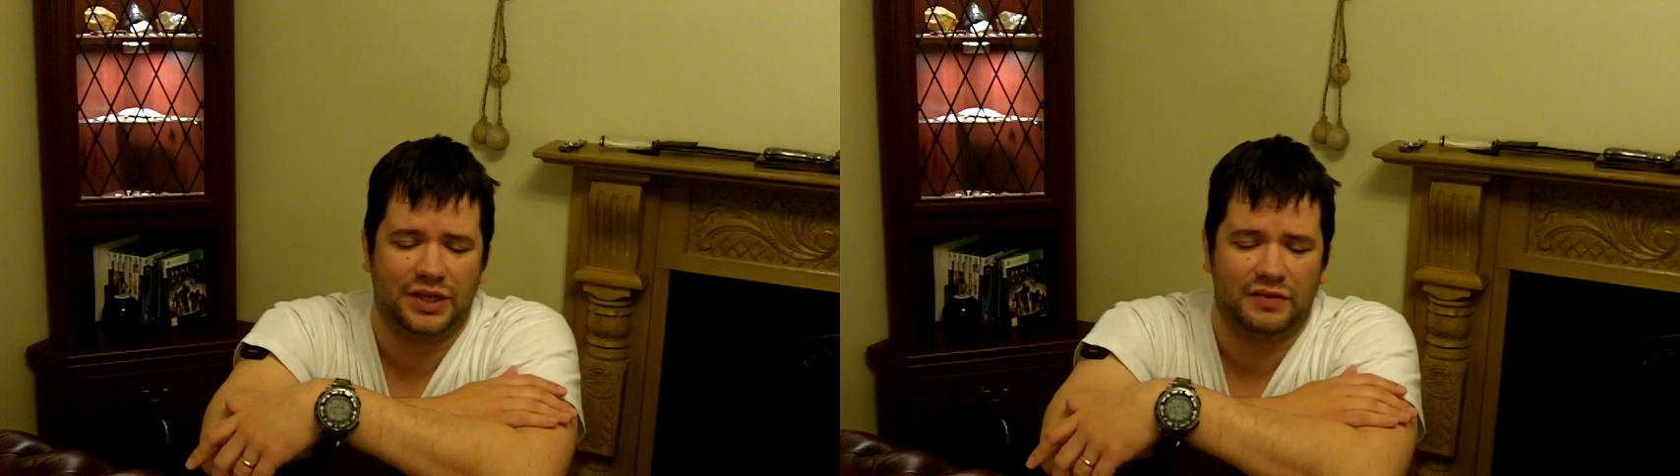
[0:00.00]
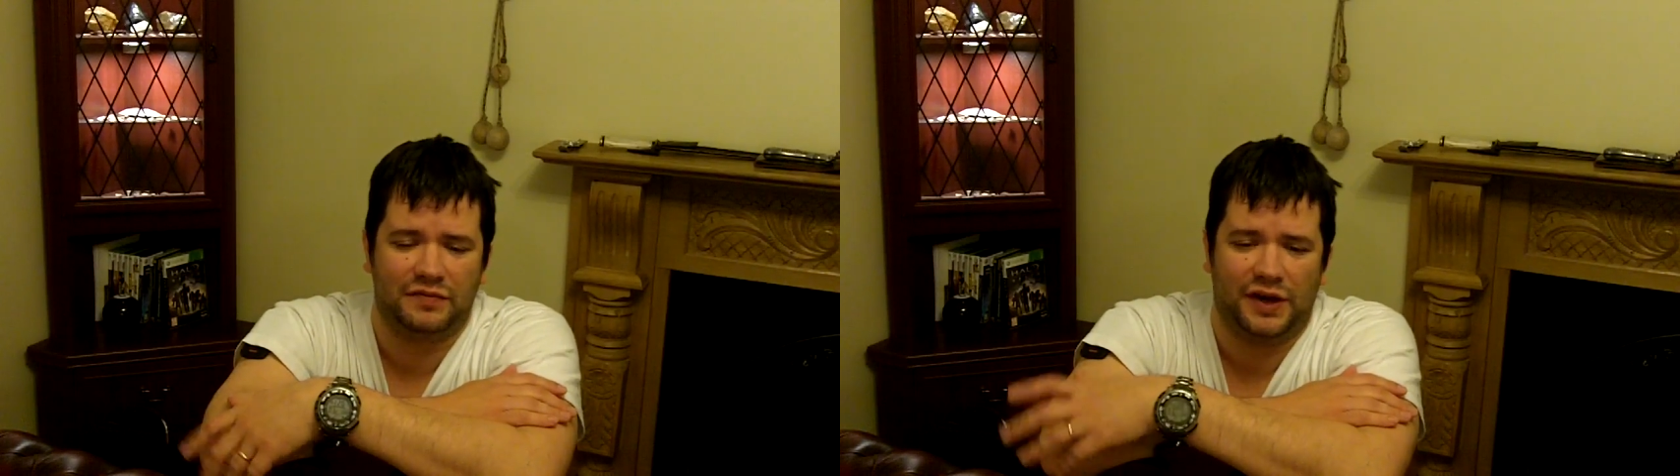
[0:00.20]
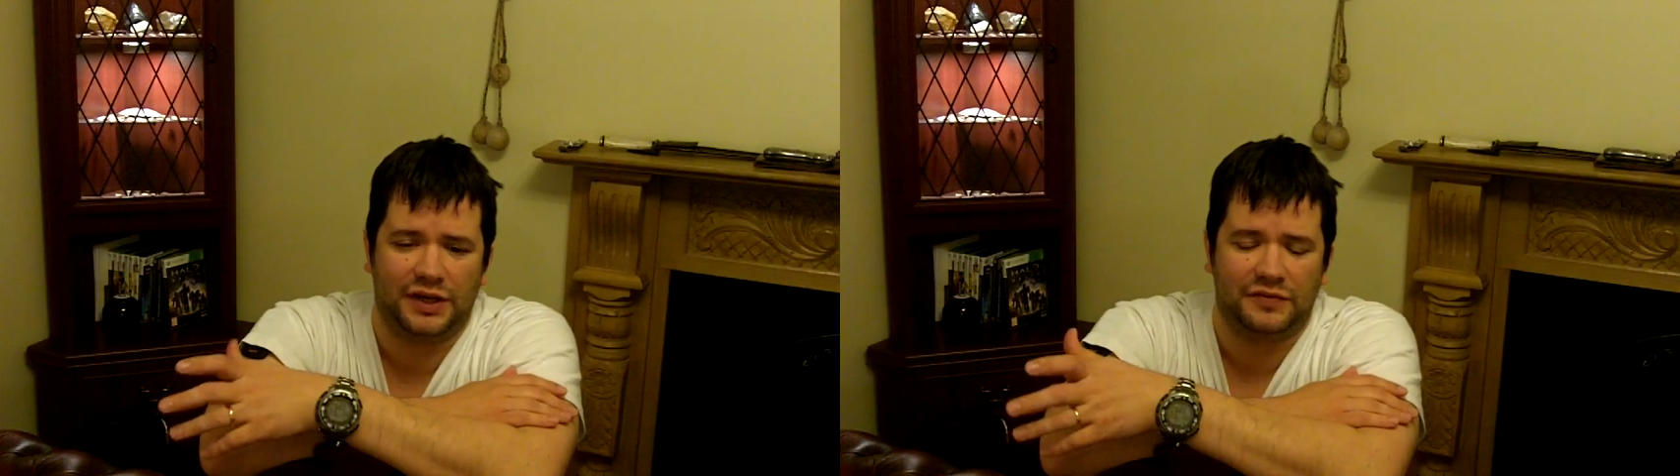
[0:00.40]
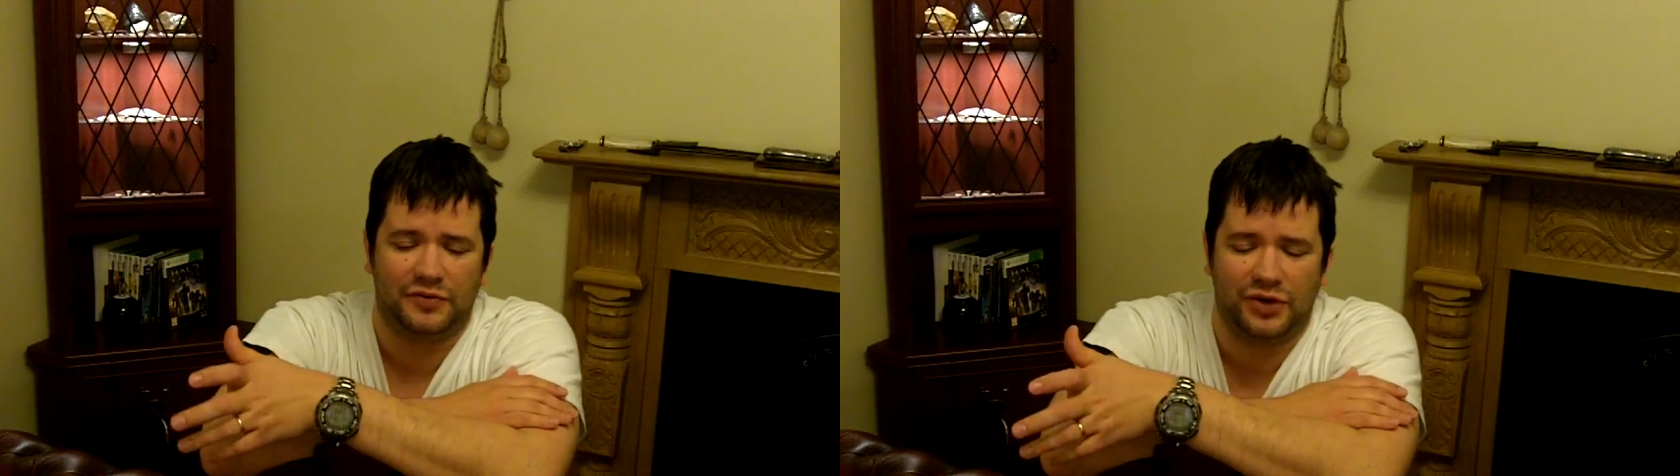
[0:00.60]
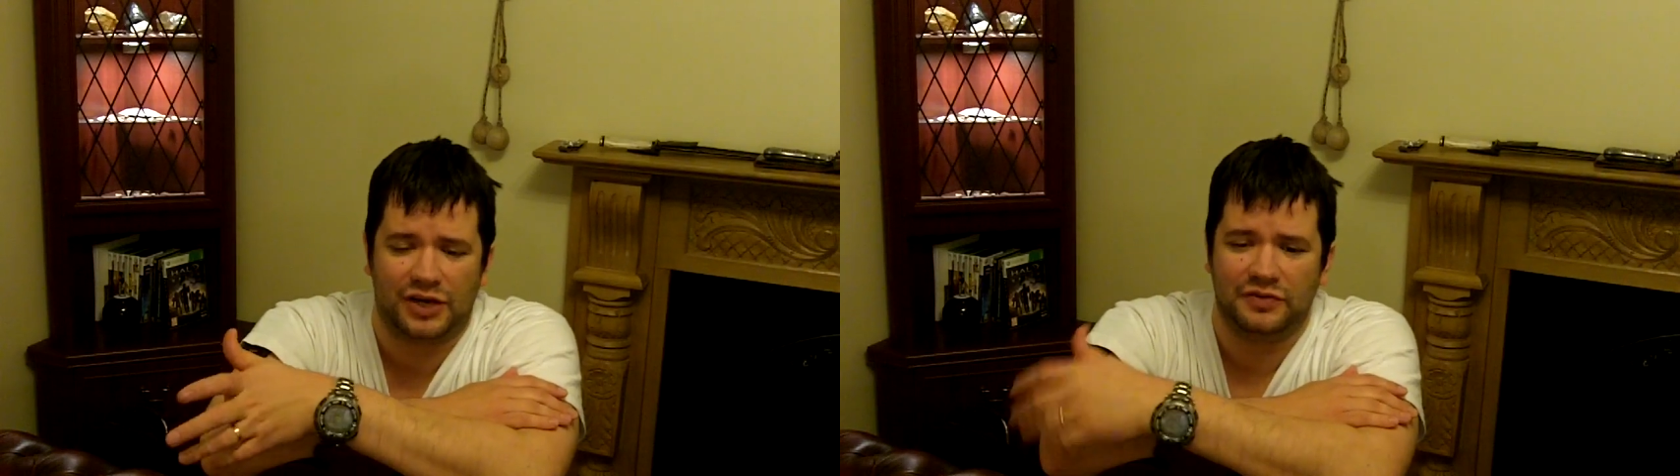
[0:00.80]
being invited
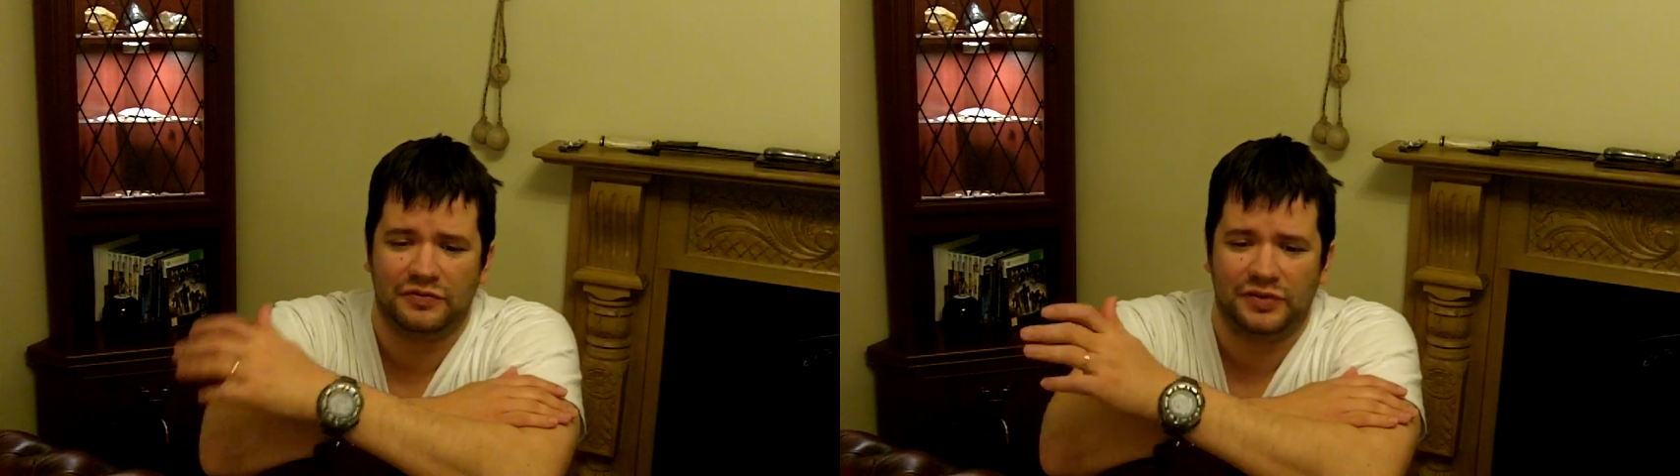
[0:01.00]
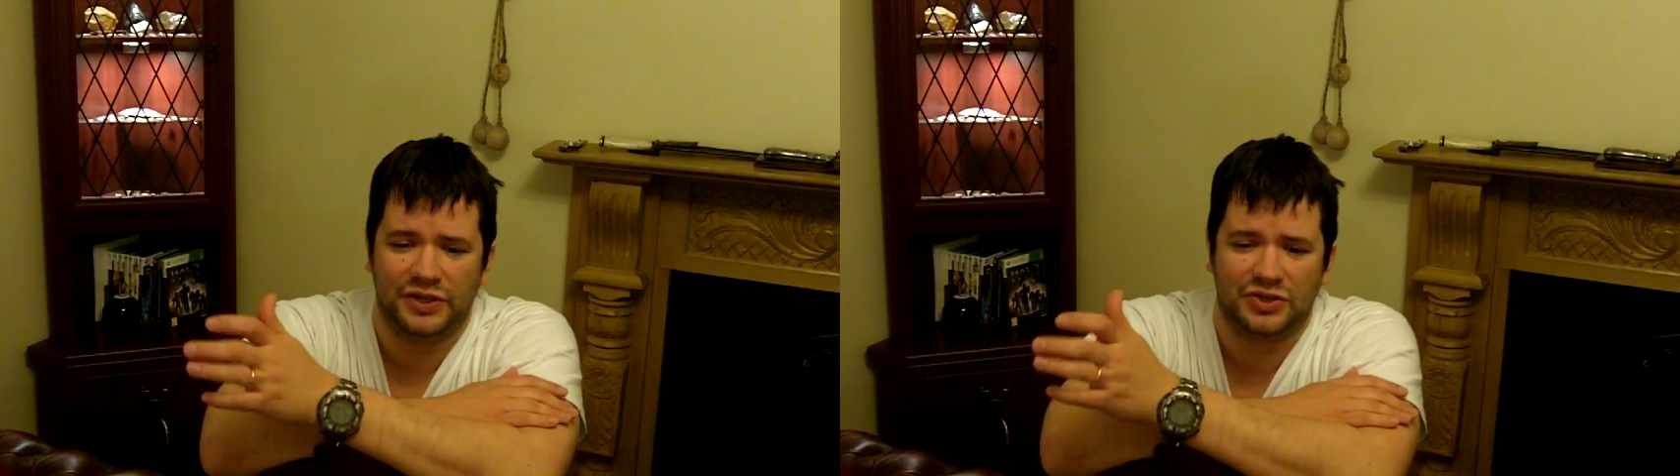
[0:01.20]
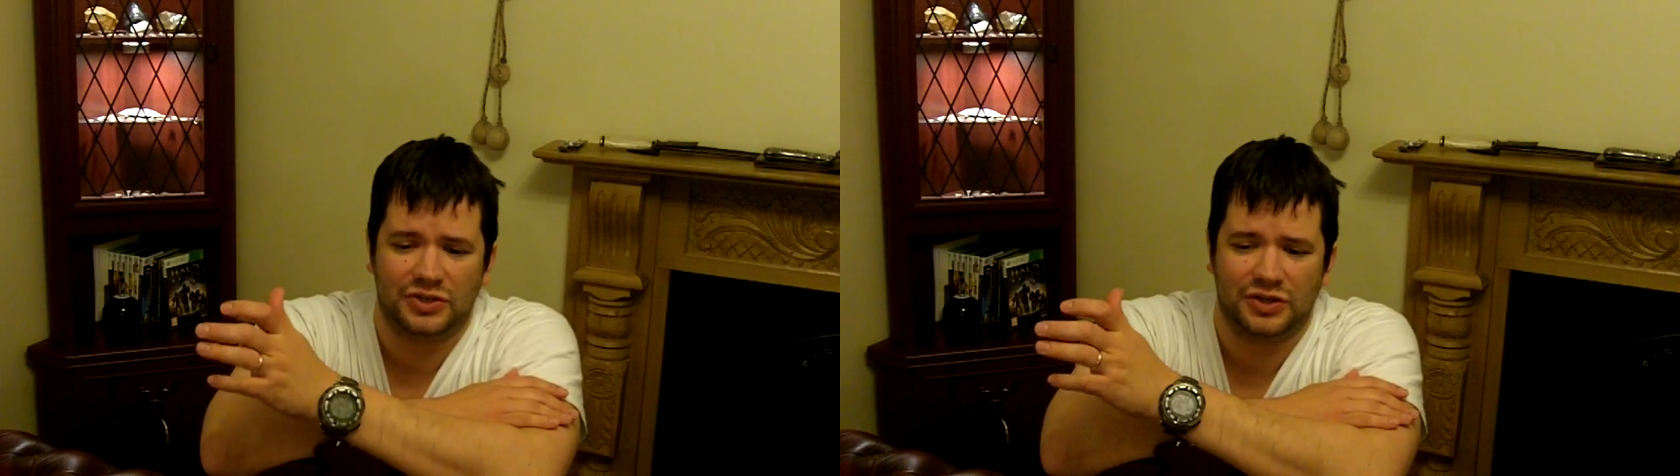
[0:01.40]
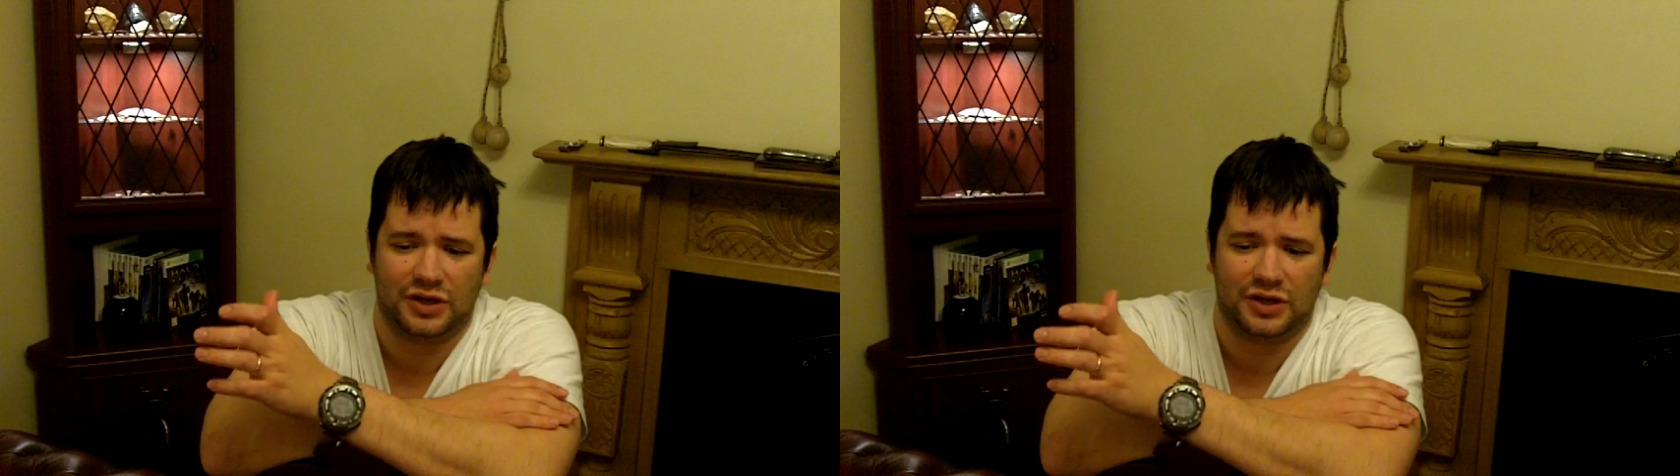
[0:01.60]
for a convention